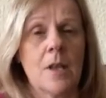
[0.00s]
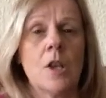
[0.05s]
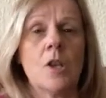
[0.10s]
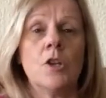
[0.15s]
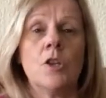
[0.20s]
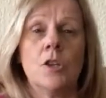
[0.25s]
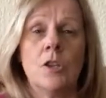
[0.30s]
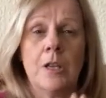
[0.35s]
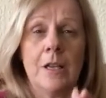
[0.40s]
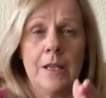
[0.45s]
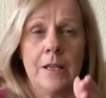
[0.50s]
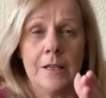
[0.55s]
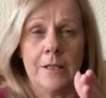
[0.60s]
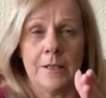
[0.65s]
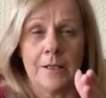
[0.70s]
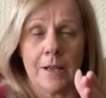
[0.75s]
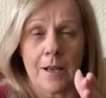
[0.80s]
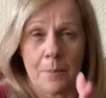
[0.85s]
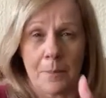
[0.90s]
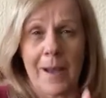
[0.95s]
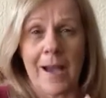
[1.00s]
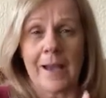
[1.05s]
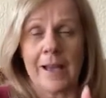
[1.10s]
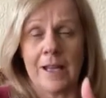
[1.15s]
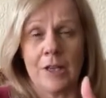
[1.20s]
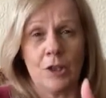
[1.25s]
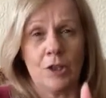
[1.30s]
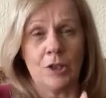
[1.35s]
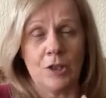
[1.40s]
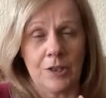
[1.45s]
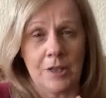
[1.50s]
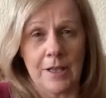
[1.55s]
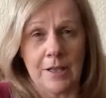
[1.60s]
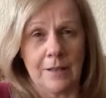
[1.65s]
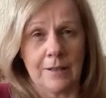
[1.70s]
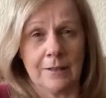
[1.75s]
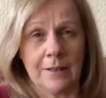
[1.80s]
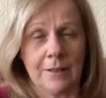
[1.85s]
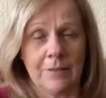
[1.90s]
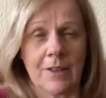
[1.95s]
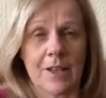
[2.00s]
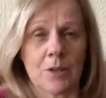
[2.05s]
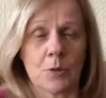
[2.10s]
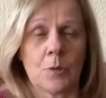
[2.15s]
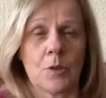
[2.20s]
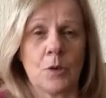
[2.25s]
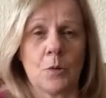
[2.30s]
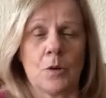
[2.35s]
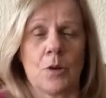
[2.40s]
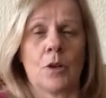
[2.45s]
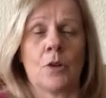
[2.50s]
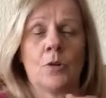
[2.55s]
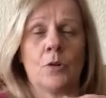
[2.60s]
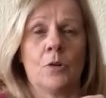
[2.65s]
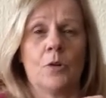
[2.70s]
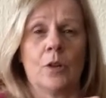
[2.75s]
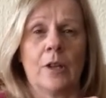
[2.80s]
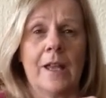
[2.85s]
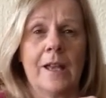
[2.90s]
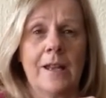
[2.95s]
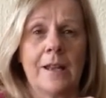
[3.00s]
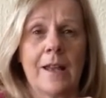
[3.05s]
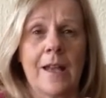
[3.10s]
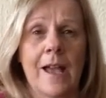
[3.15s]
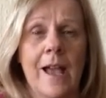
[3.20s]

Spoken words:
you need a package deal, if that's what you want to call it,